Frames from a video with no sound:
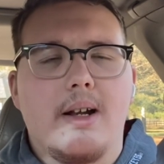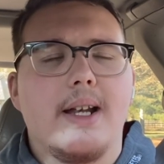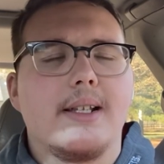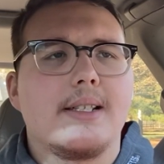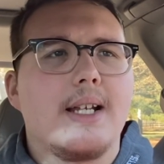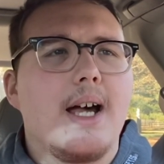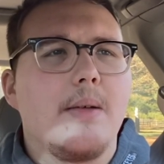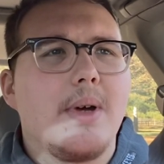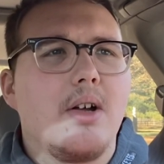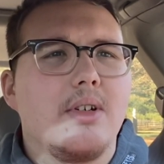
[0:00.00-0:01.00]
And it's not
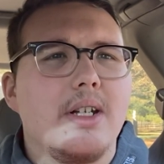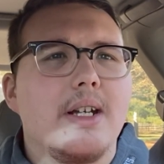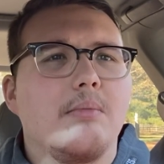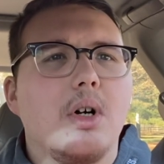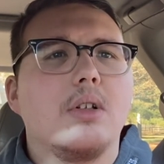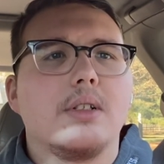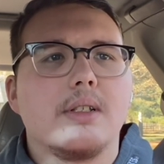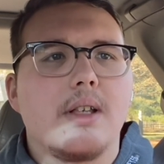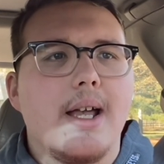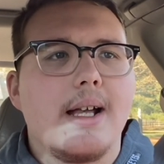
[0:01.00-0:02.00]
about Nick
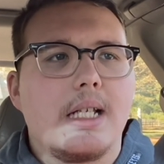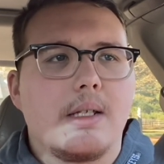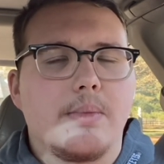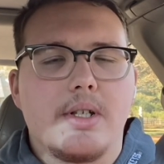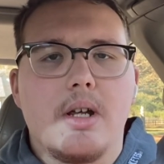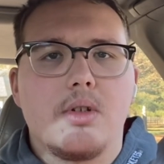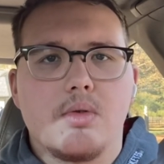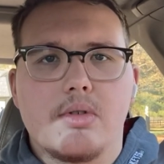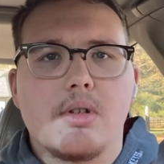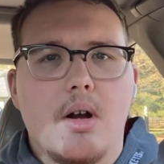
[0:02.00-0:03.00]
Mullens as a
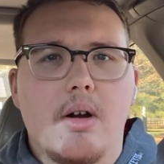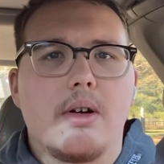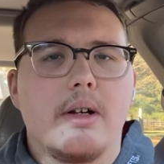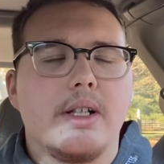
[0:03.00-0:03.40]
potential starter.